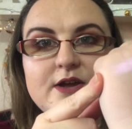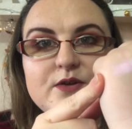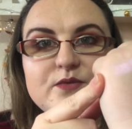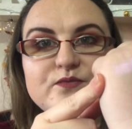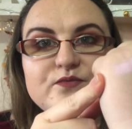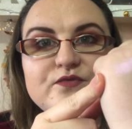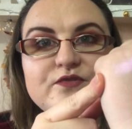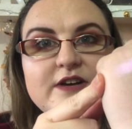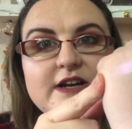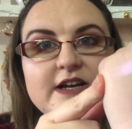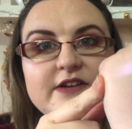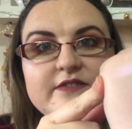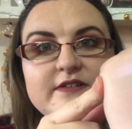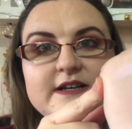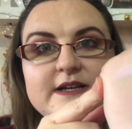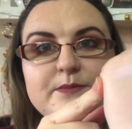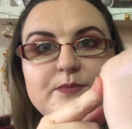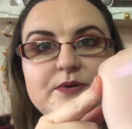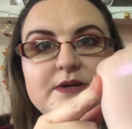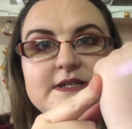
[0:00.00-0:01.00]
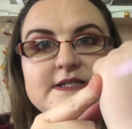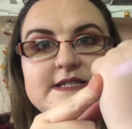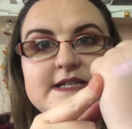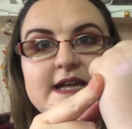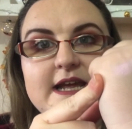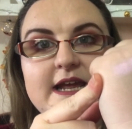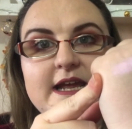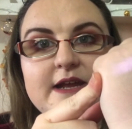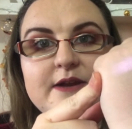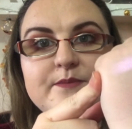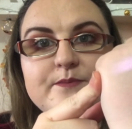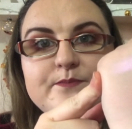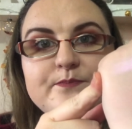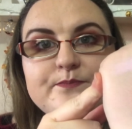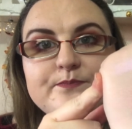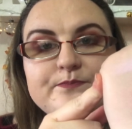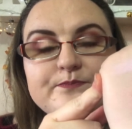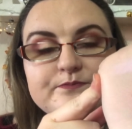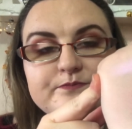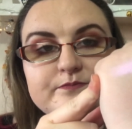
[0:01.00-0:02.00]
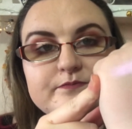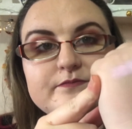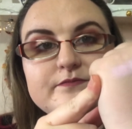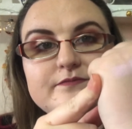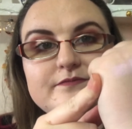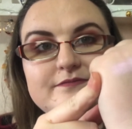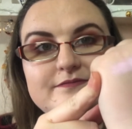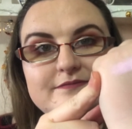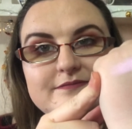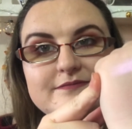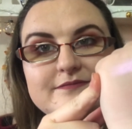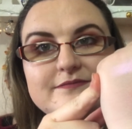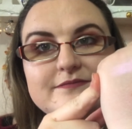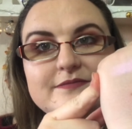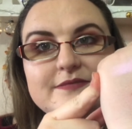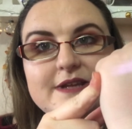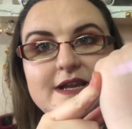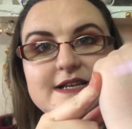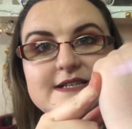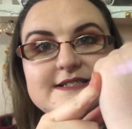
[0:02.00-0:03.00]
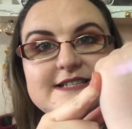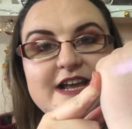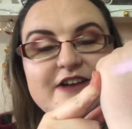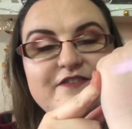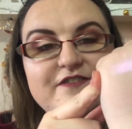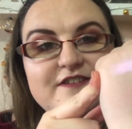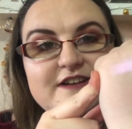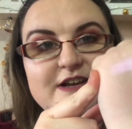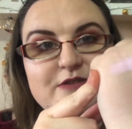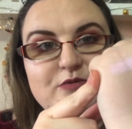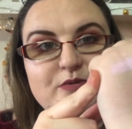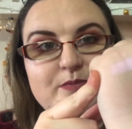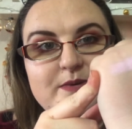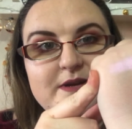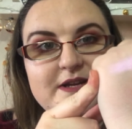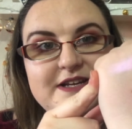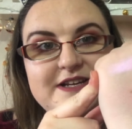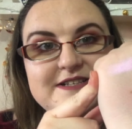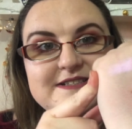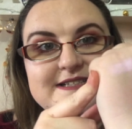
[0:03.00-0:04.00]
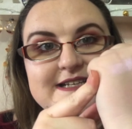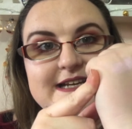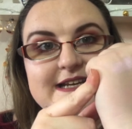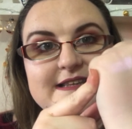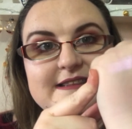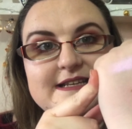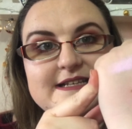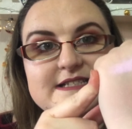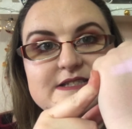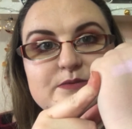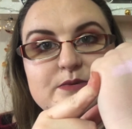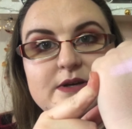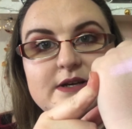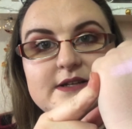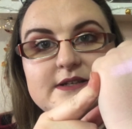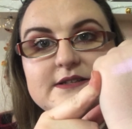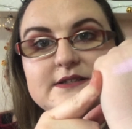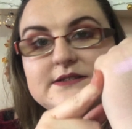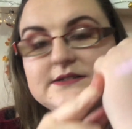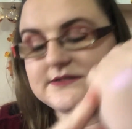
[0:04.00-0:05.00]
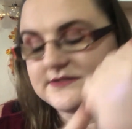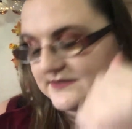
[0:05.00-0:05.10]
Really, really pretty. Definitely will be using this one.